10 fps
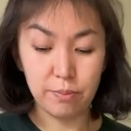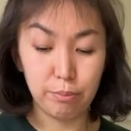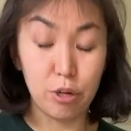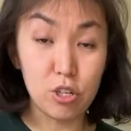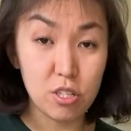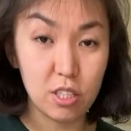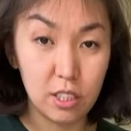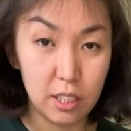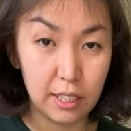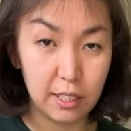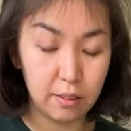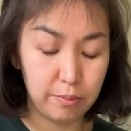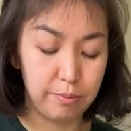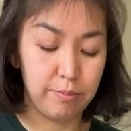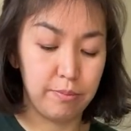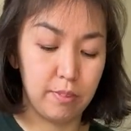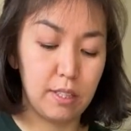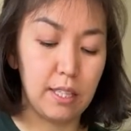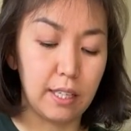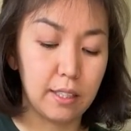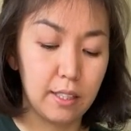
personally, like